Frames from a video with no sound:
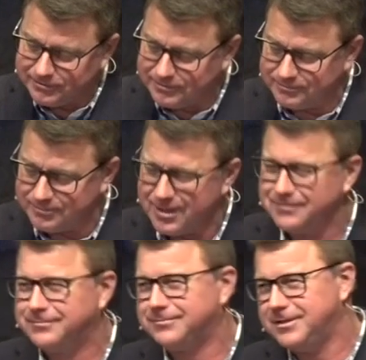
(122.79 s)
look,
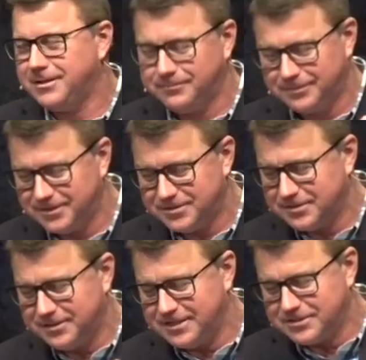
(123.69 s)
you know, let's,
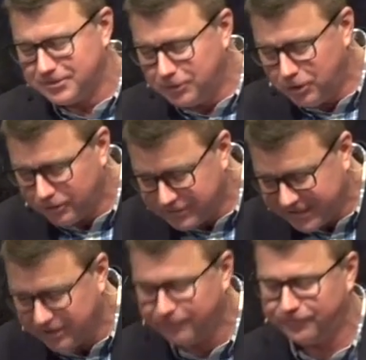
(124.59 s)
let's look
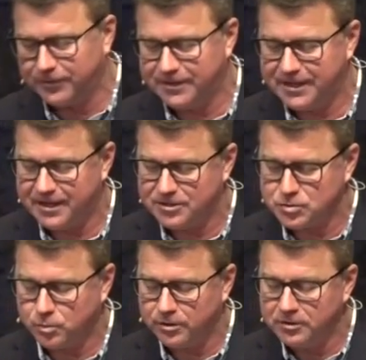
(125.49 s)
carefully at
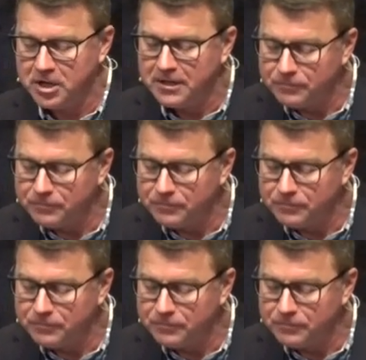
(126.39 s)
his word.